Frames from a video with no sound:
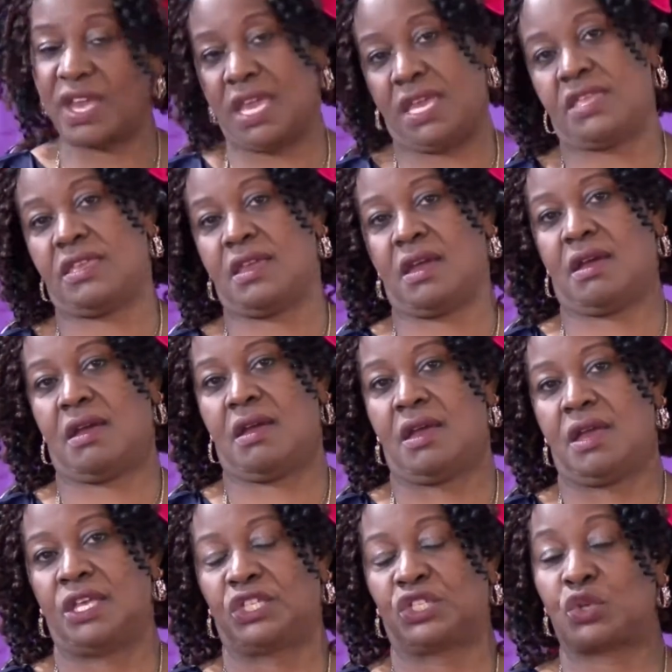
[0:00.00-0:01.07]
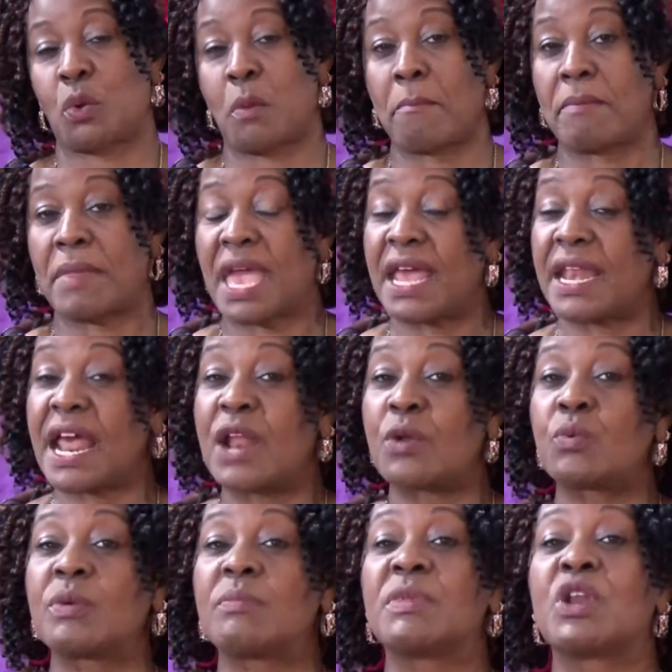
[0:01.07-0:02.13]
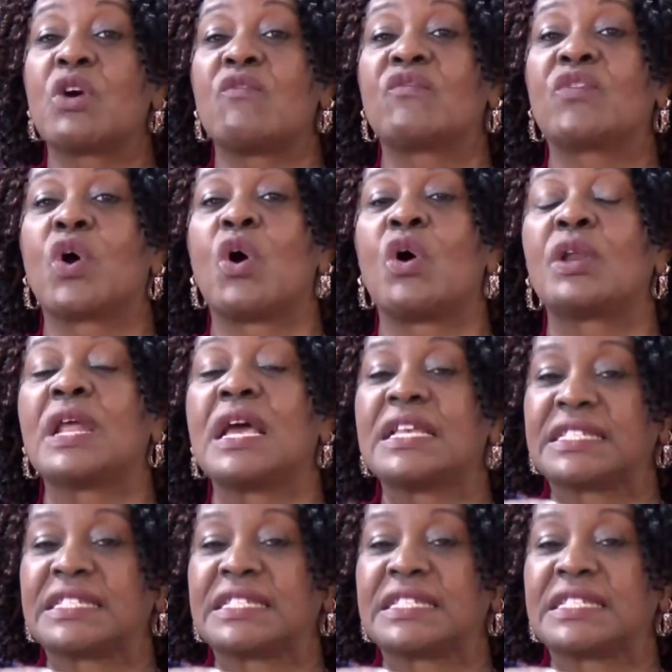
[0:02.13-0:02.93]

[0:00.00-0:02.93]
Kenya. So men and women of God,